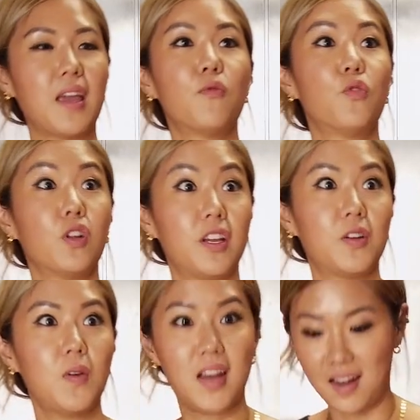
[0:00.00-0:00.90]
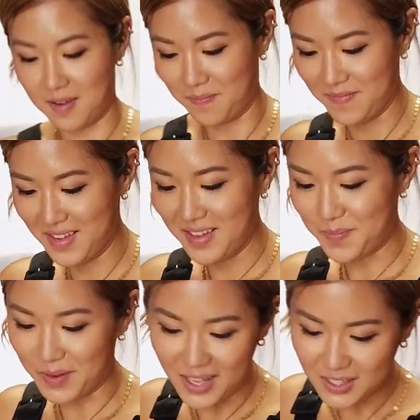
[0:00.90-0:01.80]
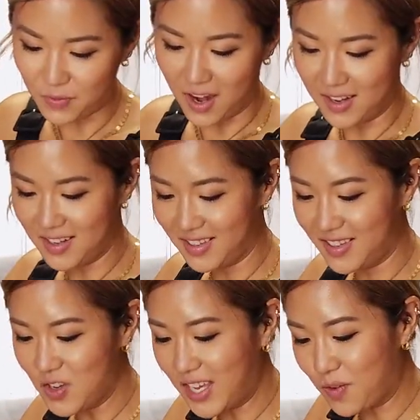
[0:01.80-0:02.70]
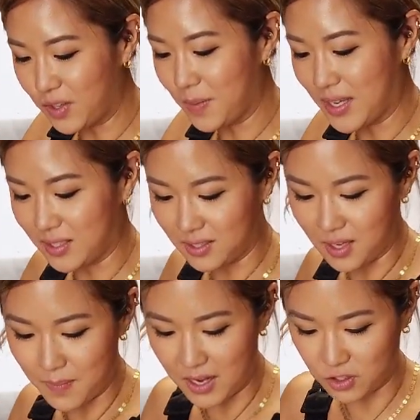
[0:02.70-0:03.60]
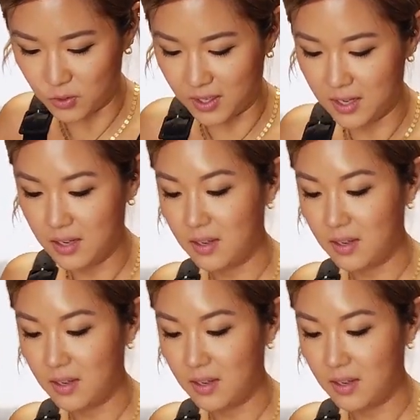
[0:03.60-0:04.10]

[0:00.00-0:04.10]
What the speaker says: get really annoyed at him. But that's fine. You can't really mess this up, actually.